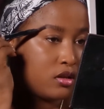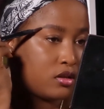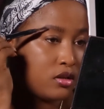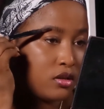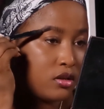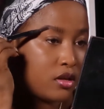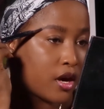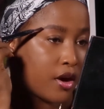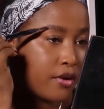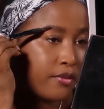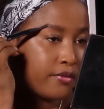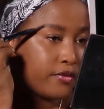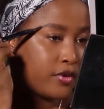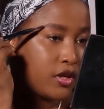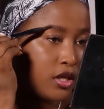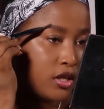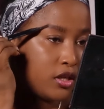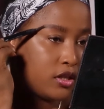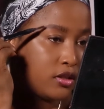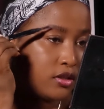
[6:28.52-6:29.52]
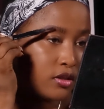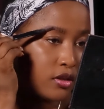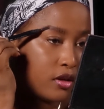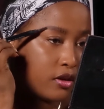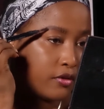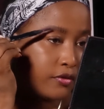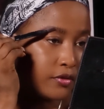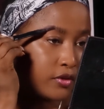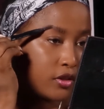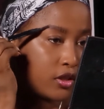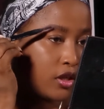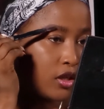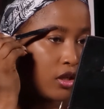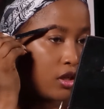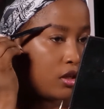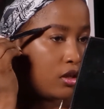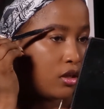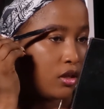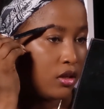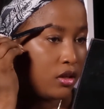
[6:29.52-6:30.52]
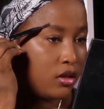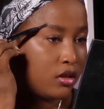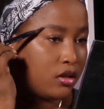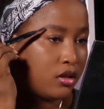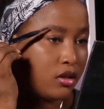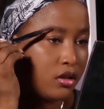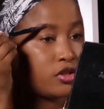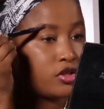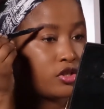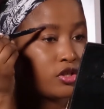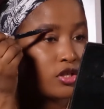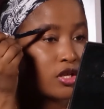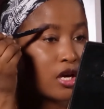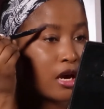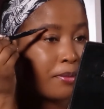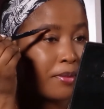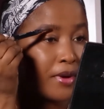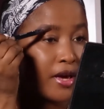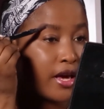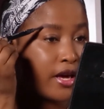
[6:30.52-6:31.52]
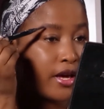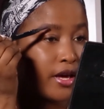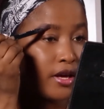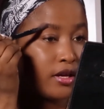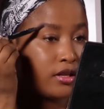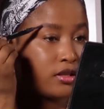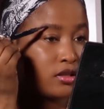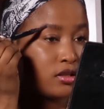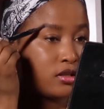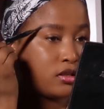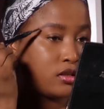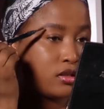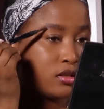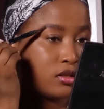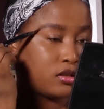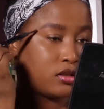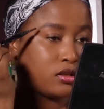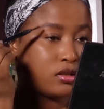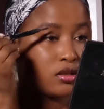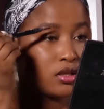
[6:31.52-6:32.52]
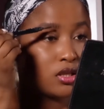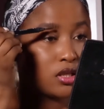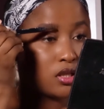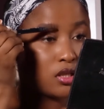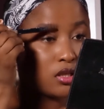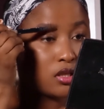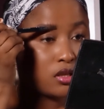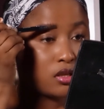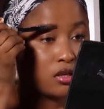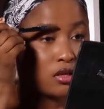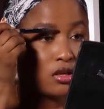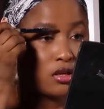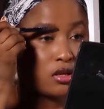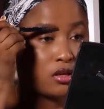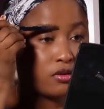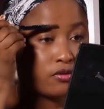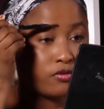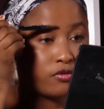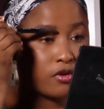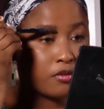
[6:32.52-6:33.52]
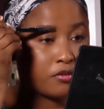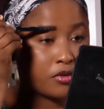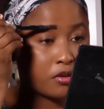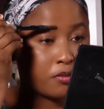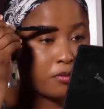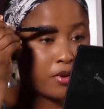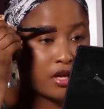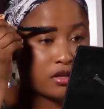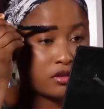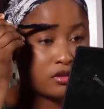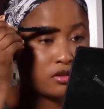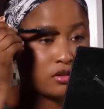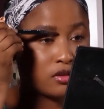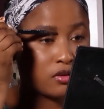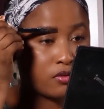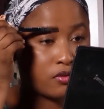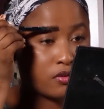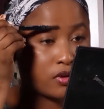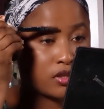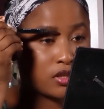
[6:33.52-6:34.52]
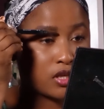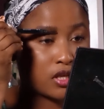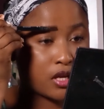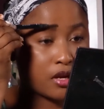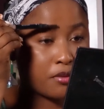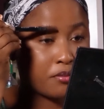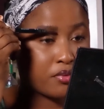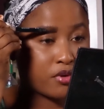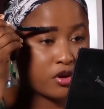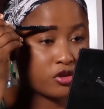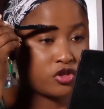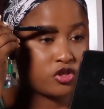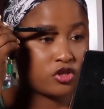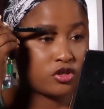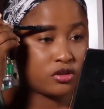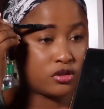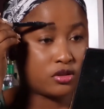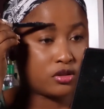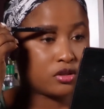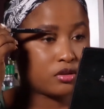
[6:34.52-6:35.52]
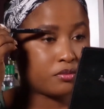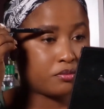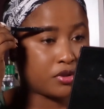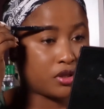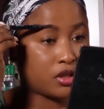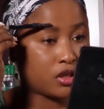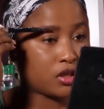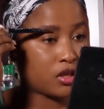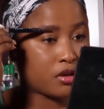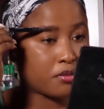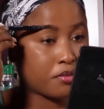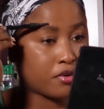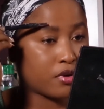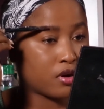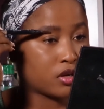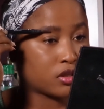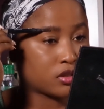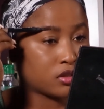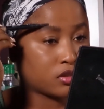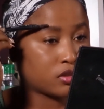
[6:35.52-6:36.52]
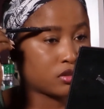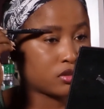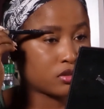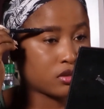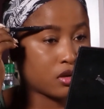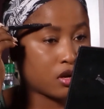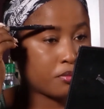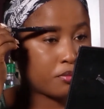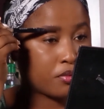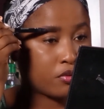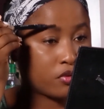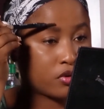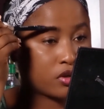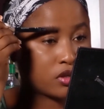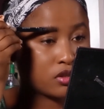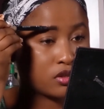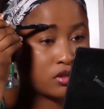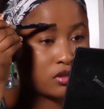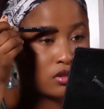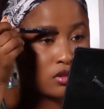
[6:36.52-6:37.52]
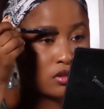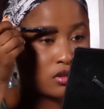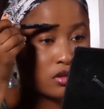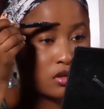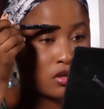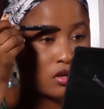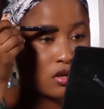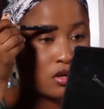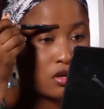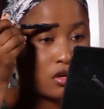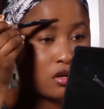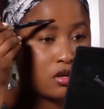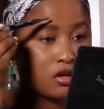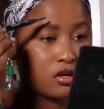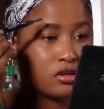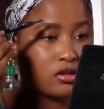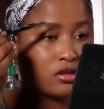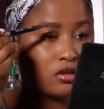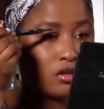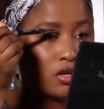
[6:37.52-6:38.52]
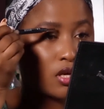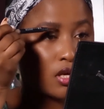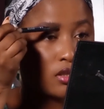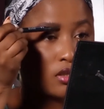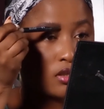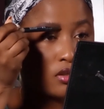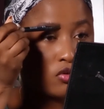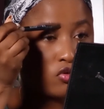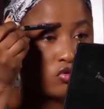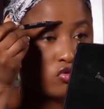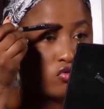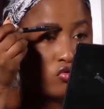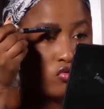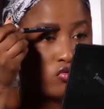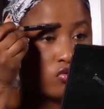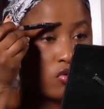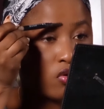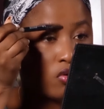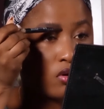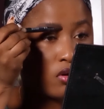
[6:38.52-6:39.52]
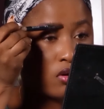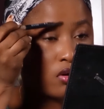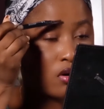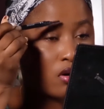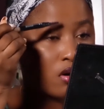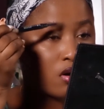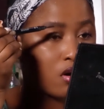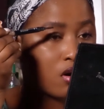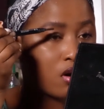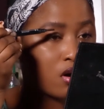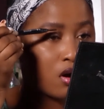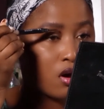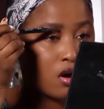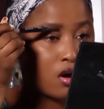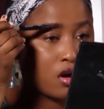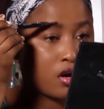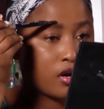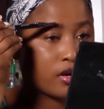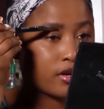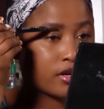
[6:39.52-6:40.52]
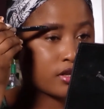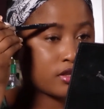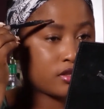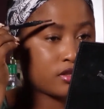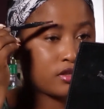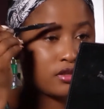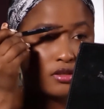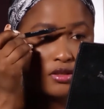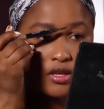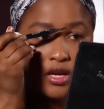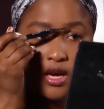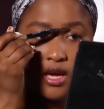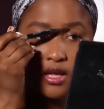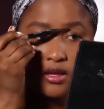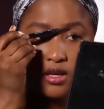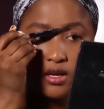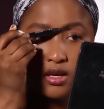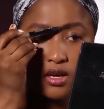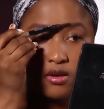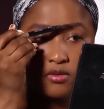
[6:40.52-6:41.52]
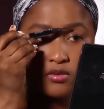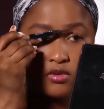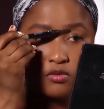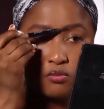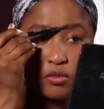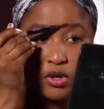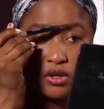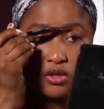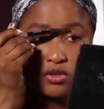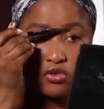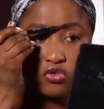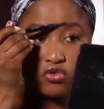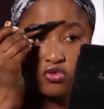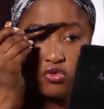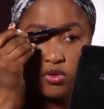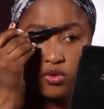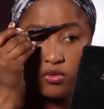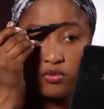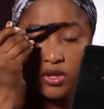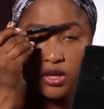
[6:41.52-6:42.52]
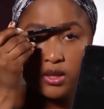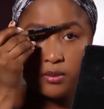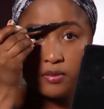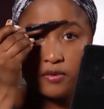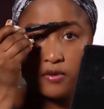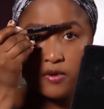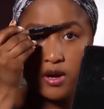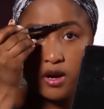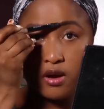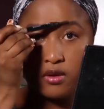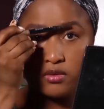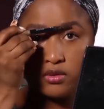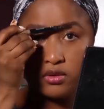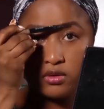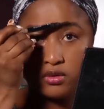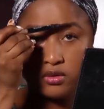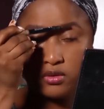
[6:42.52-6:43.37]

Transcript: to get rid of the sharp ends from the pencil, and then I brush the beginning part upwards to get the stroke, because today I think I want to make the stroke really pronounced.